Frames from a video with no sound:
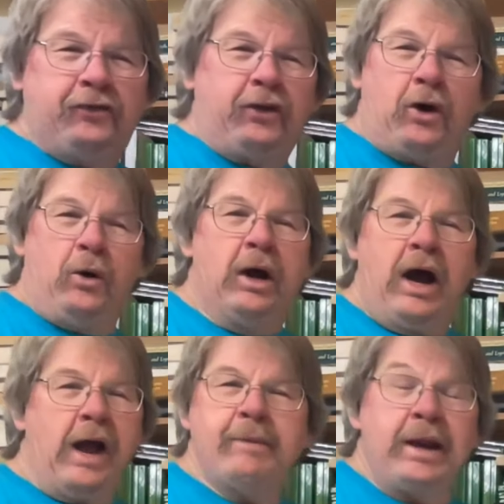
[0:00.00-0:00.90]
so,
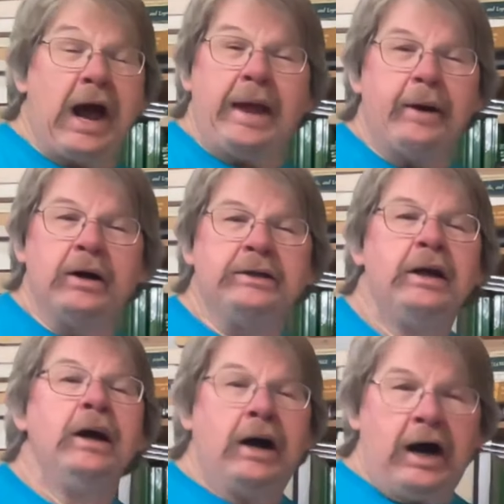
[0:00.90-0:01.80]
I mean, I don't,
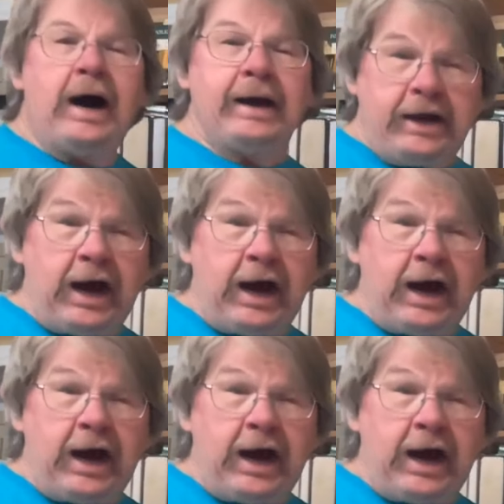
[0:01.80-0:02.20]
I,